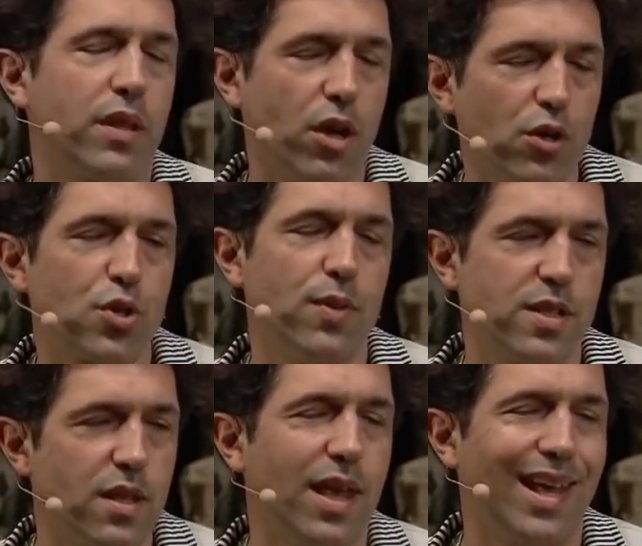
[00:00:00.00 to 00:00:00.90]
the culture
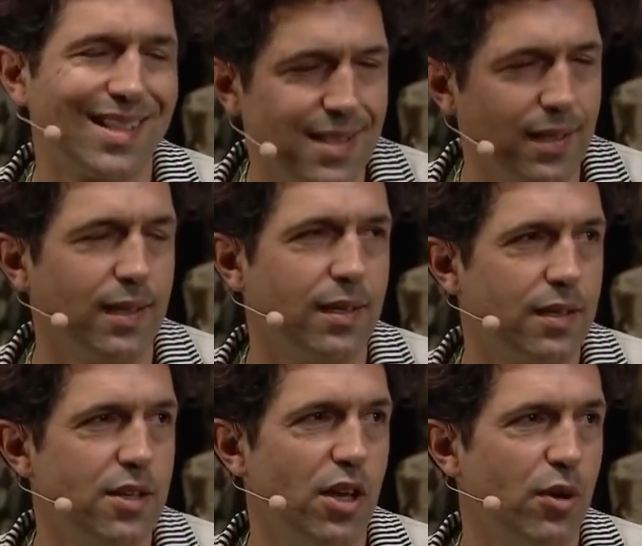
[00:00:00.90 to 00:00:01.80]
is excellent,
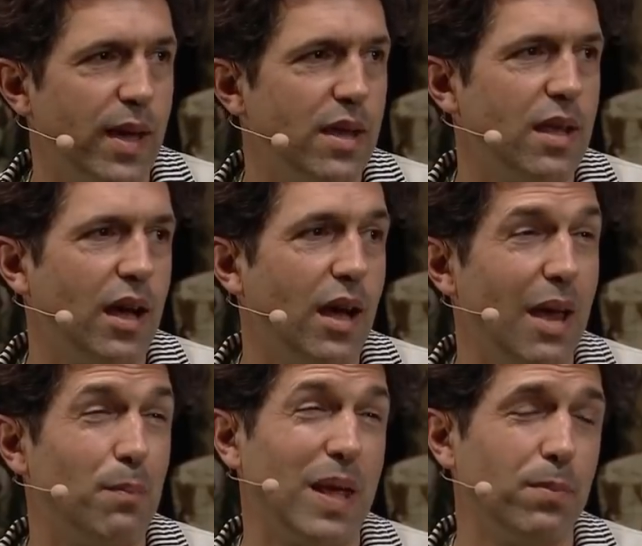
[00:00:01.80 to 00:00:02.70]
you know, and, uh,
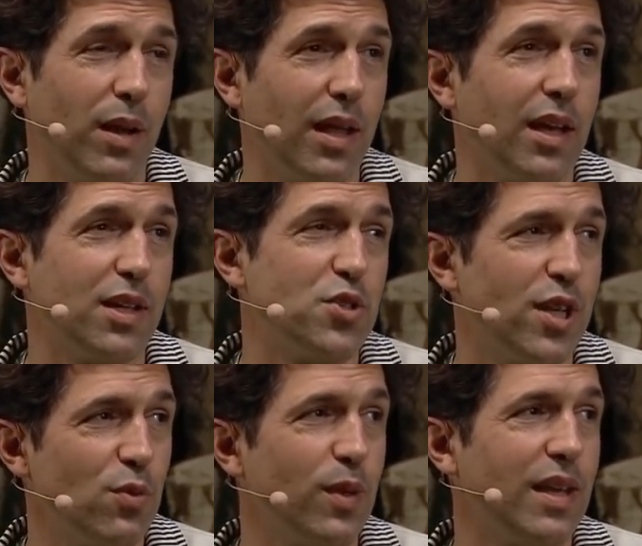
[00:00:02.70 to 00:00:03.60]
and people are like
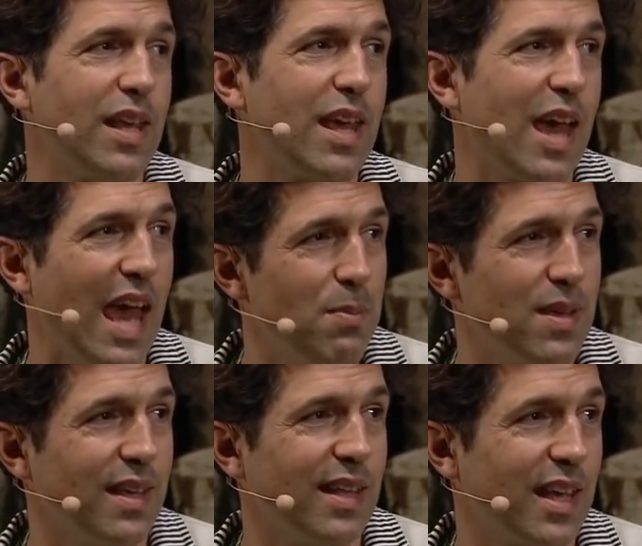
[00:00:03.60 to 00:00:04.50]
genuinely
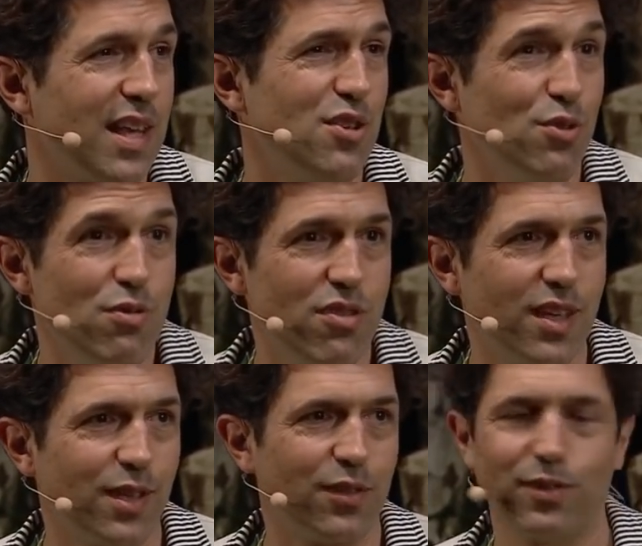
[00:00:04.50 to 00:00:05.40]
happy and they can do
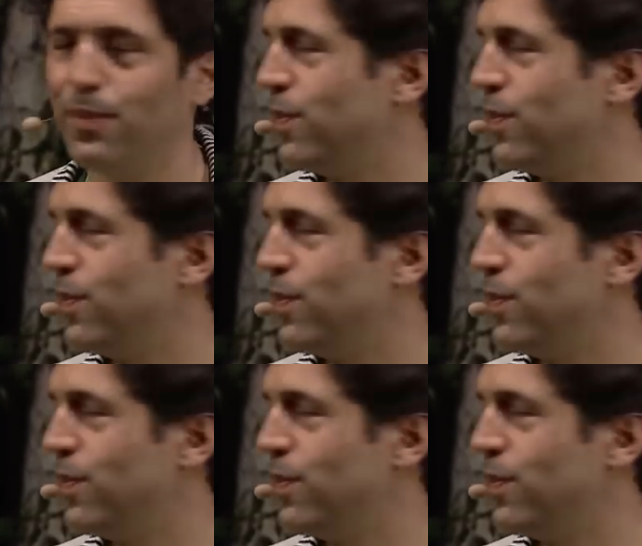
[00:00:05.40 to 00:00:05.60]
things.